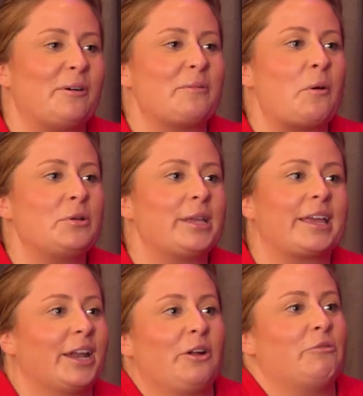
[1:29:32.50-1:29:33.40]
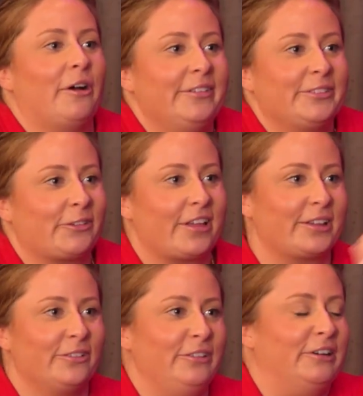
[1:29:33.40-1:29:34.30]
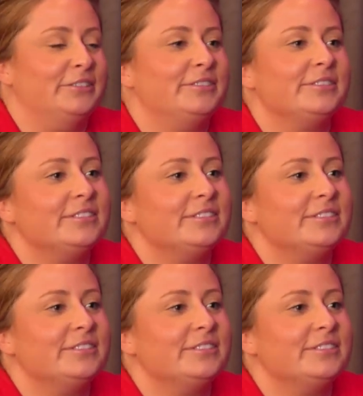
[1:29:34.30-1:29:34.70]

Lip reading: I'm always like, can I run? And they're like, no.